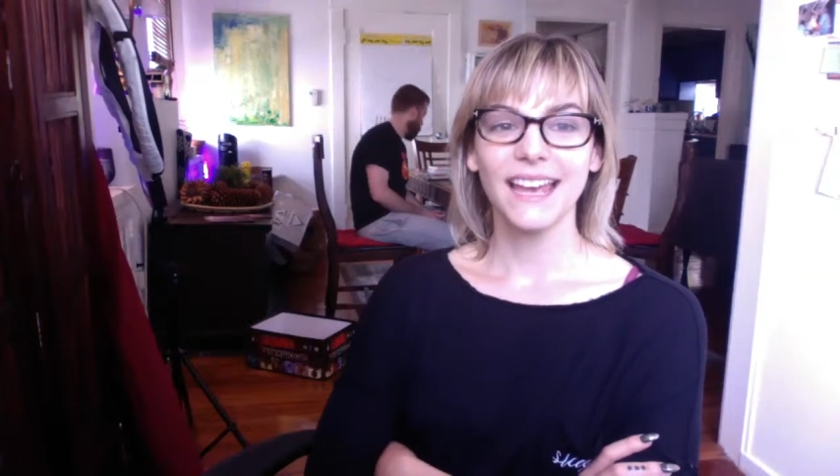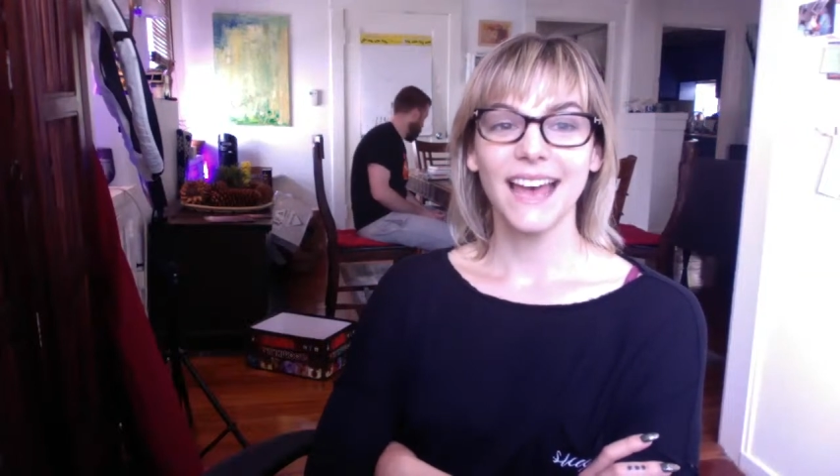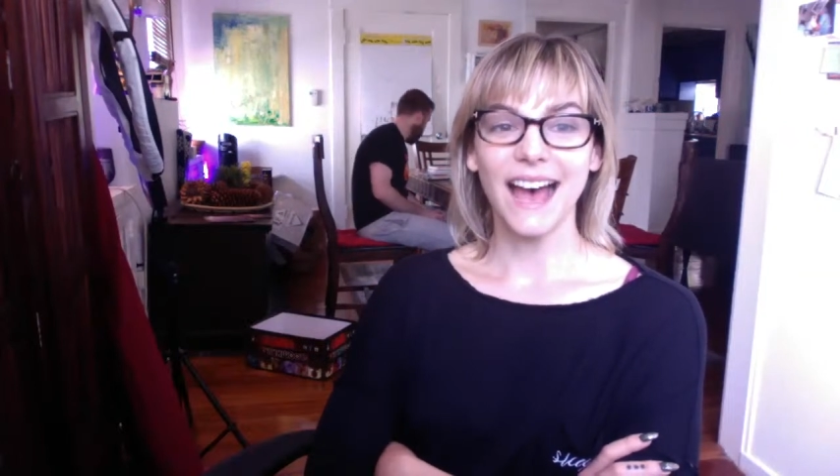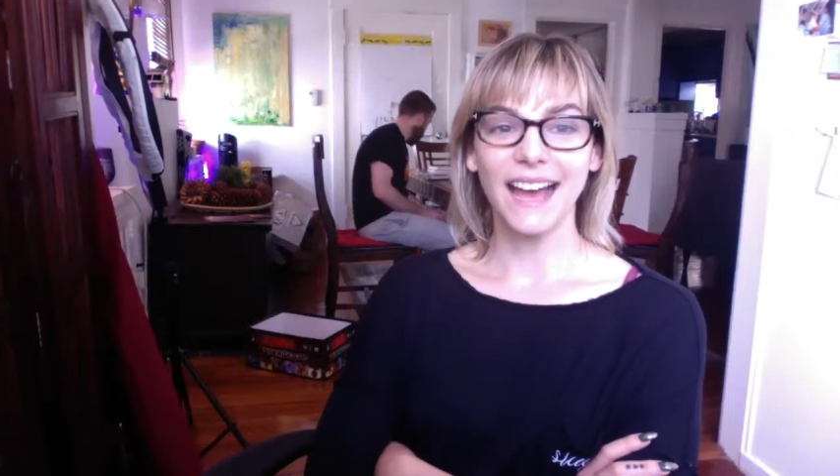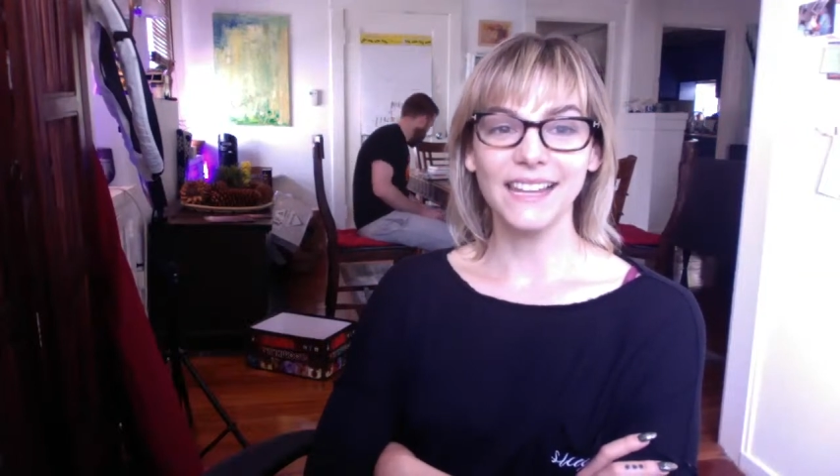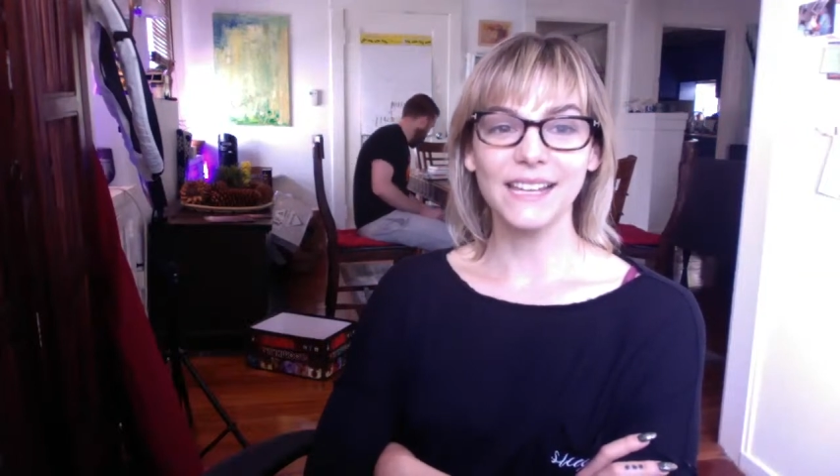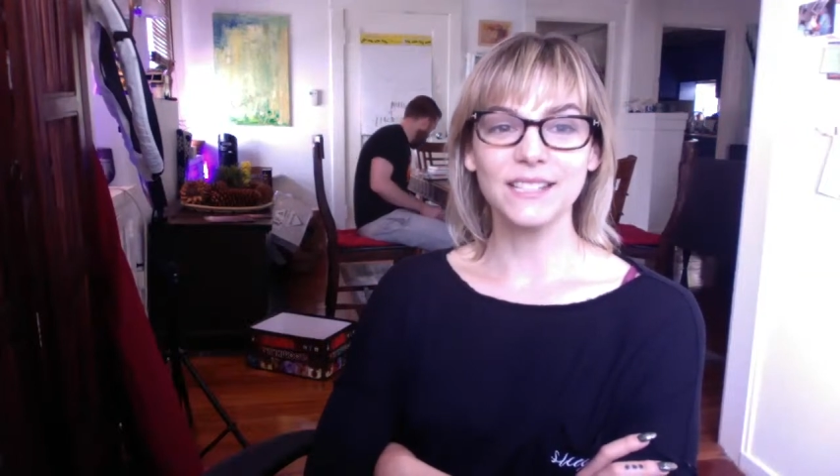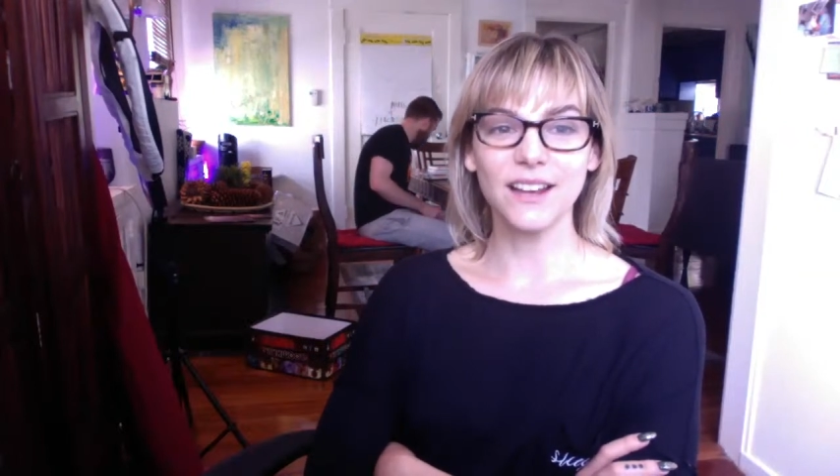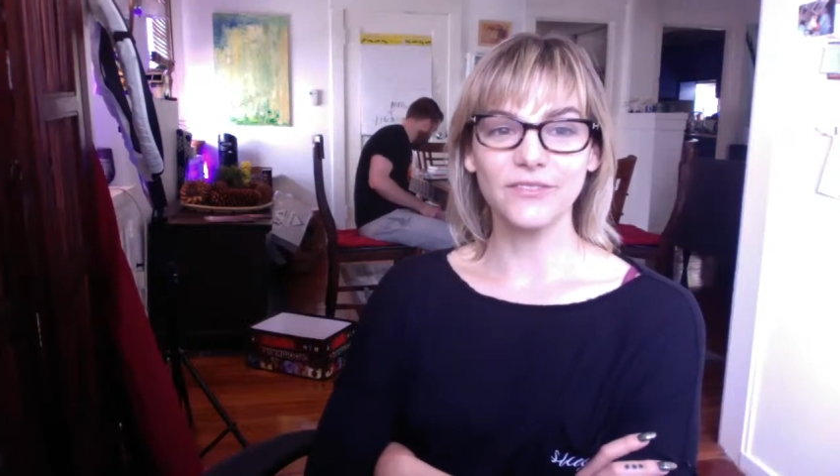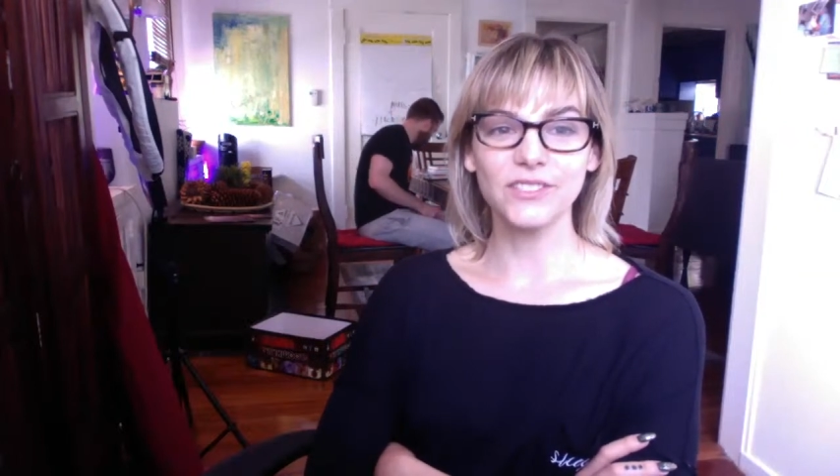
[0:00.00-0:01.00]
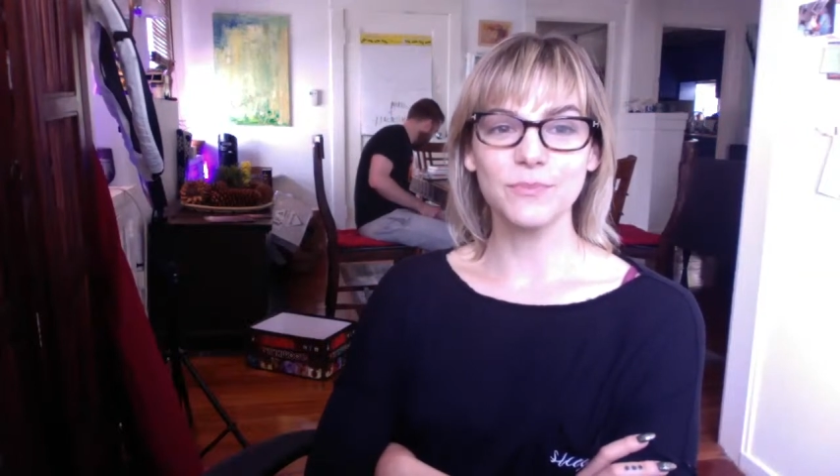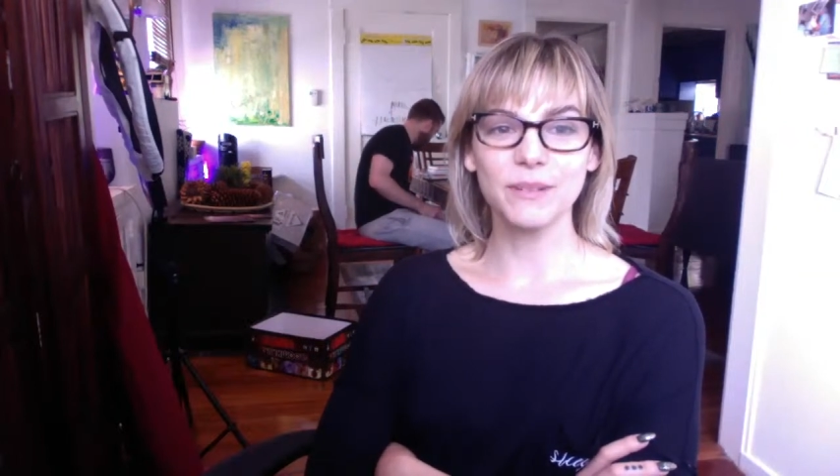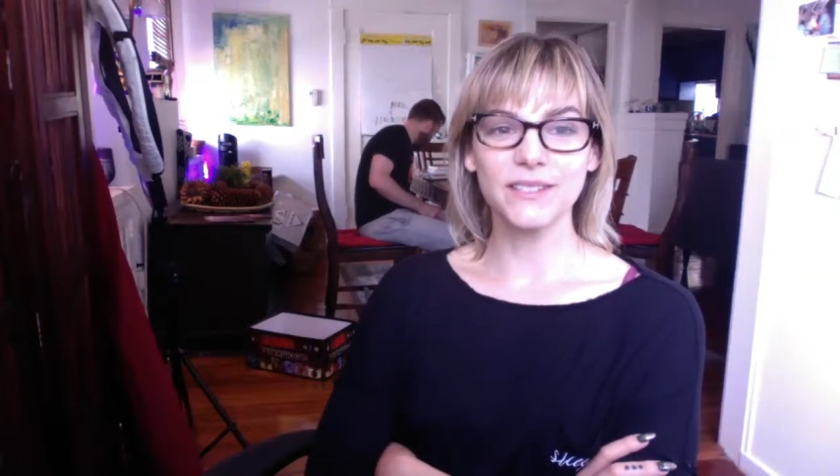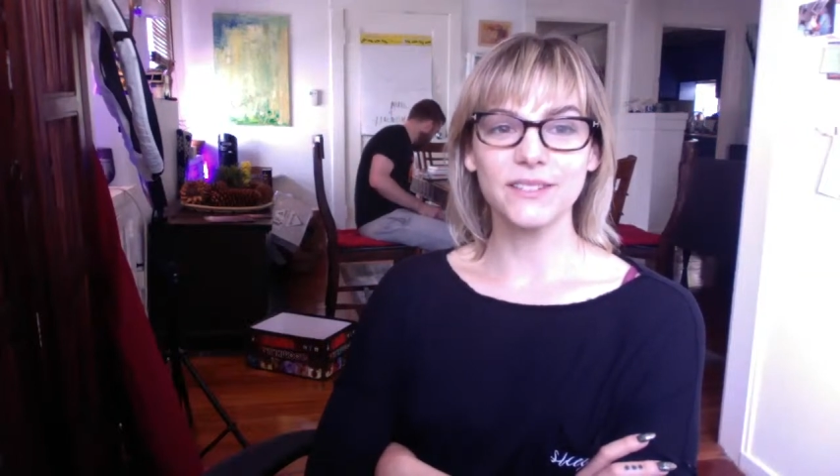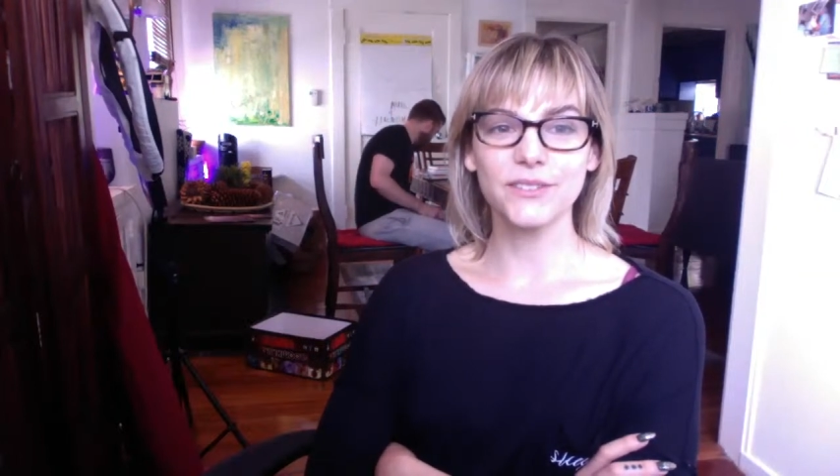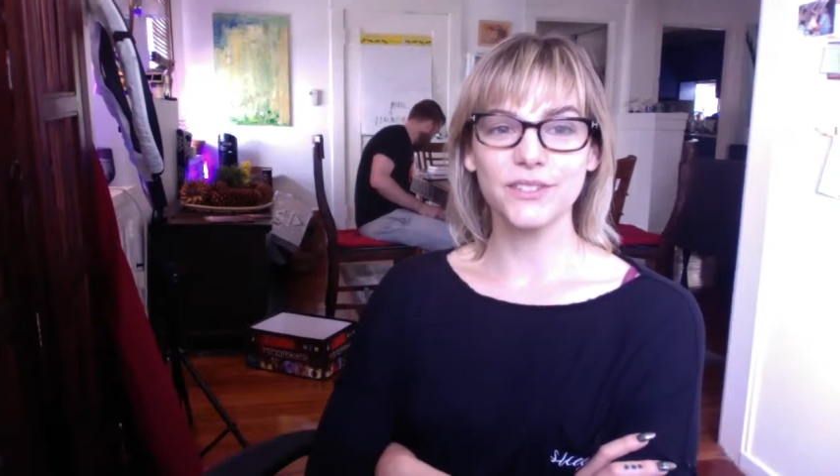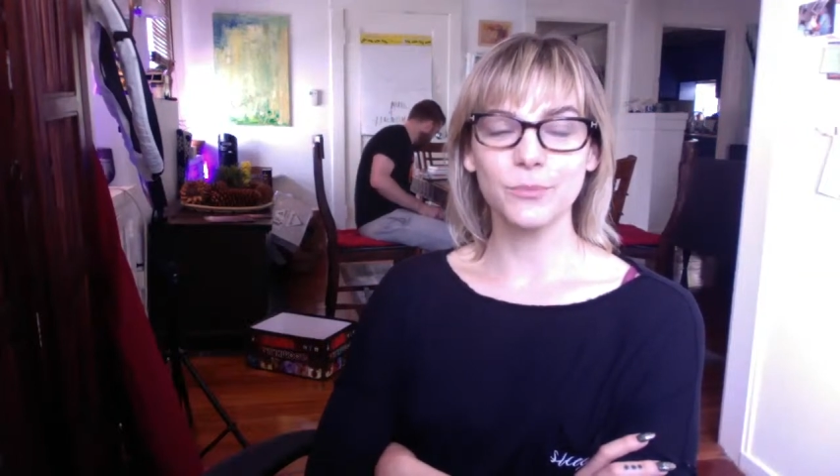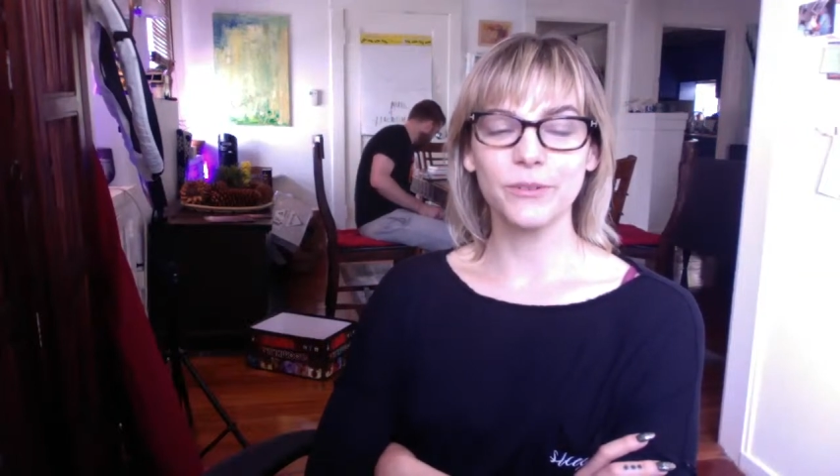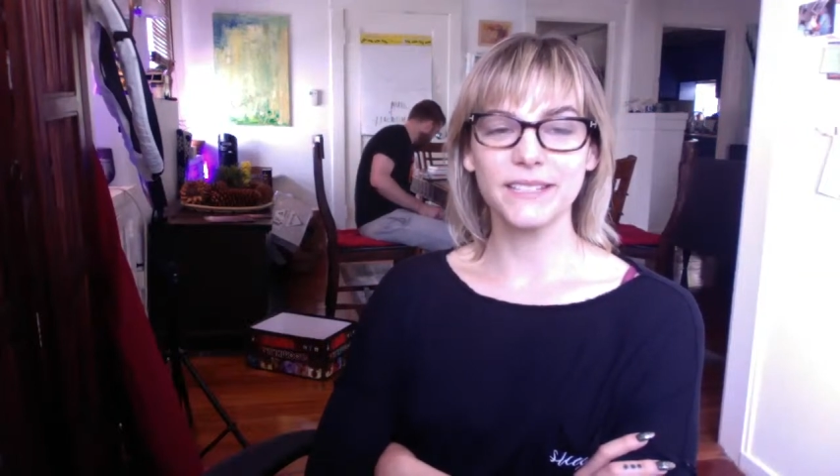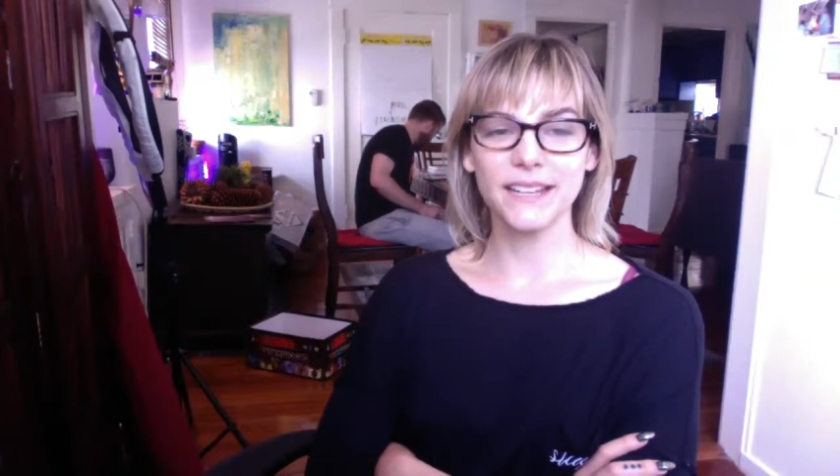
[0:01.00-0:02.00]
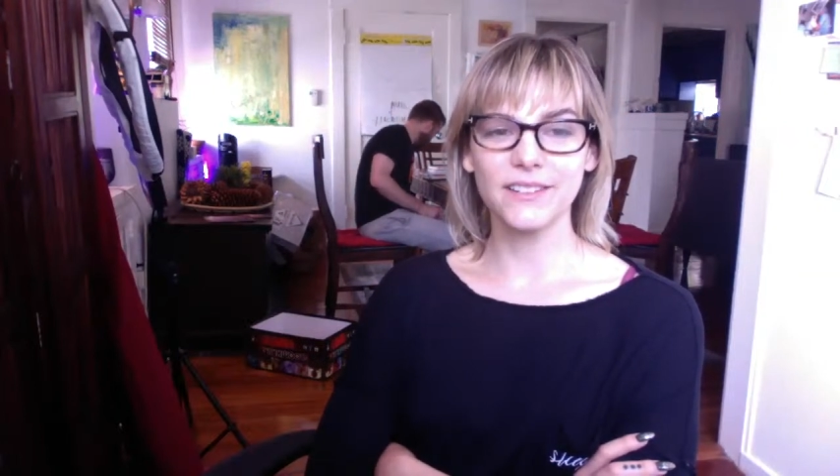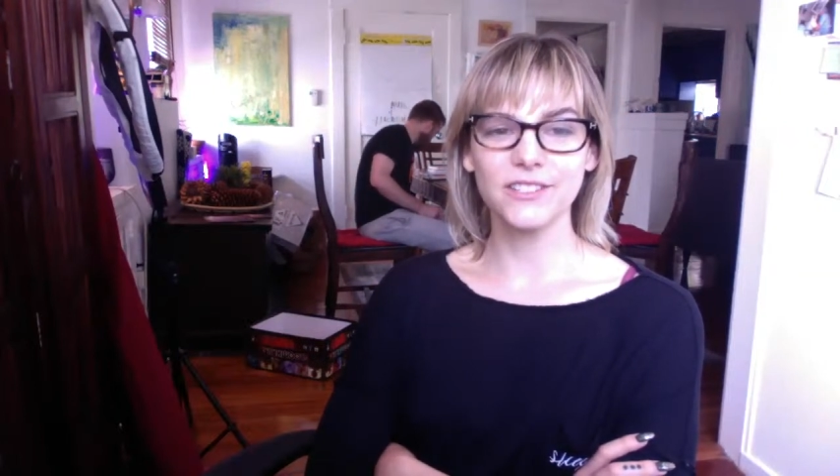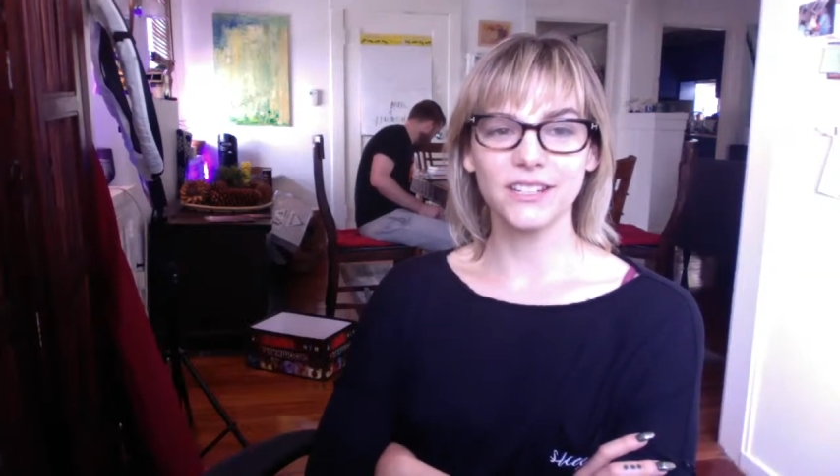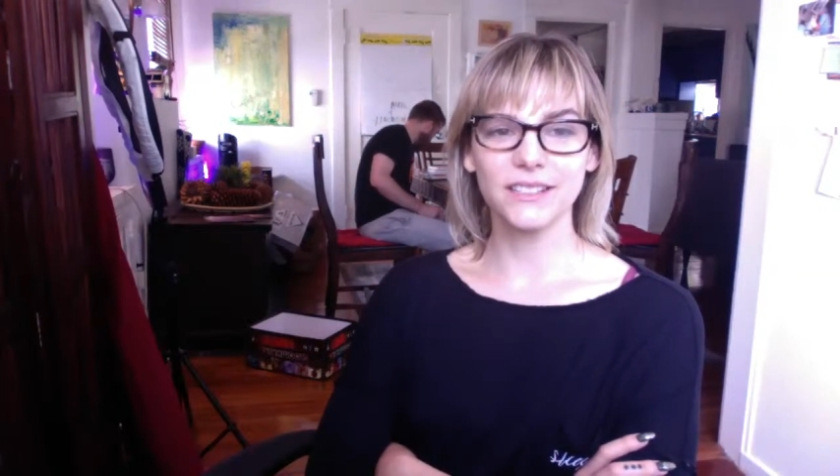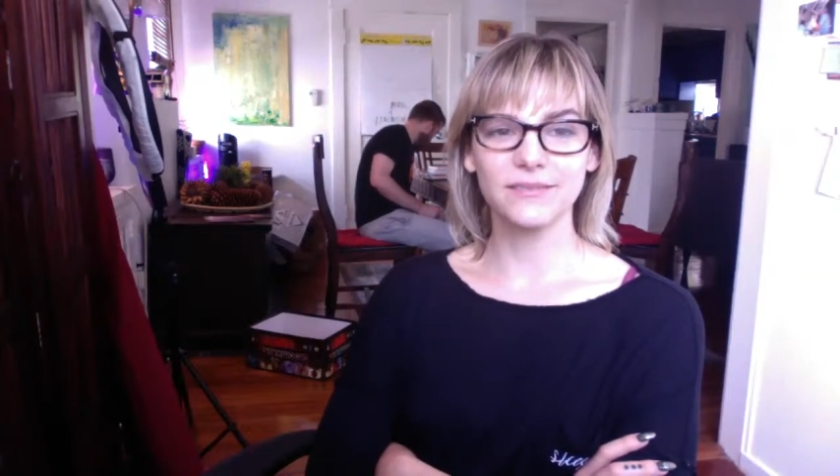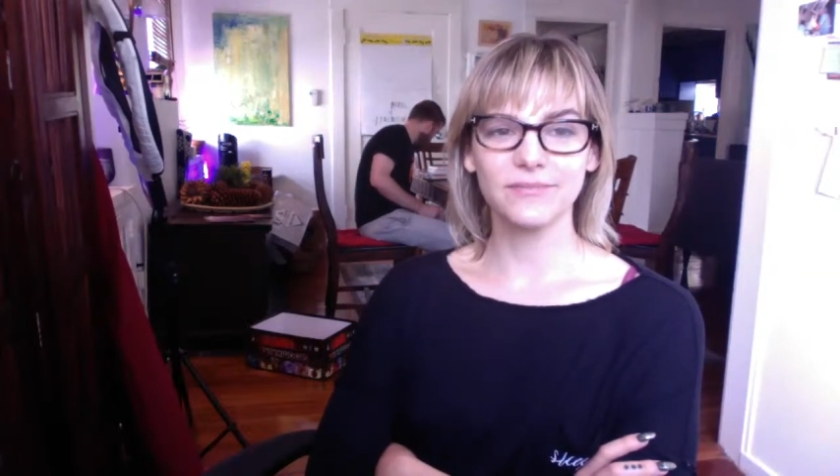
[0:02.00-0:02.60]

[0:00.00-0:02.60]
I like dolphins because they're super intelligent.